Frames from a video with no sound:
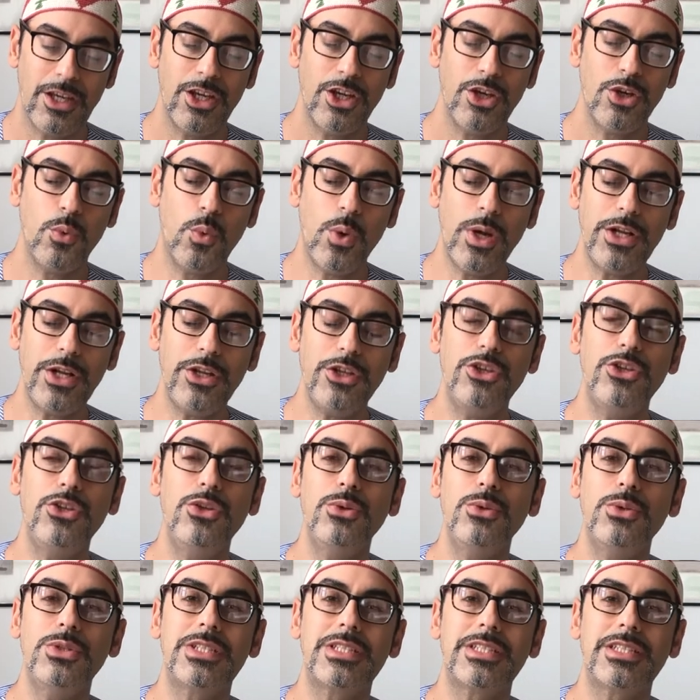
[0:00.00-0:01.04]
What
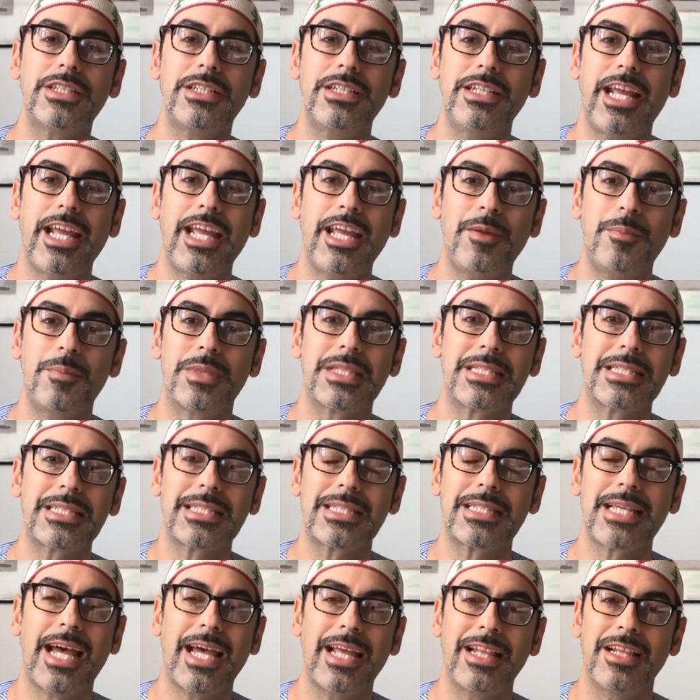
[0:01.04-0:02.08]
use to name this
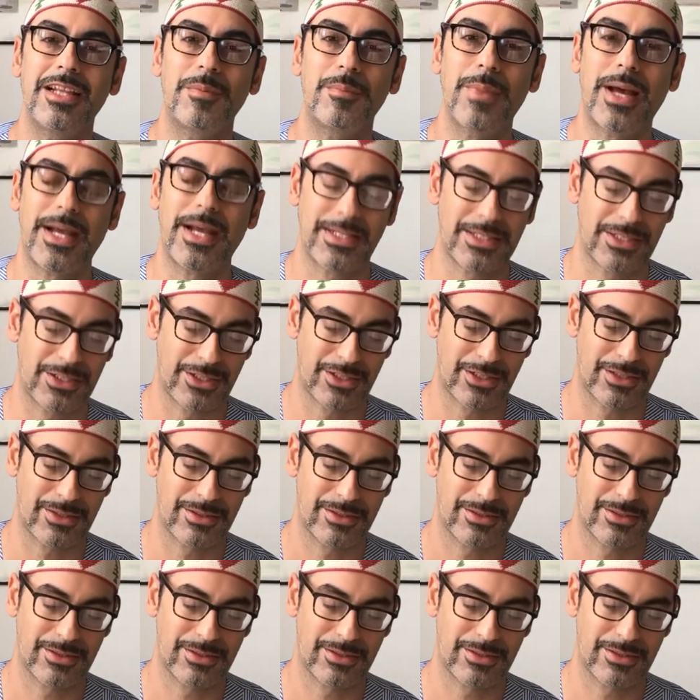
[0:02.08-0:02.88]
silent master,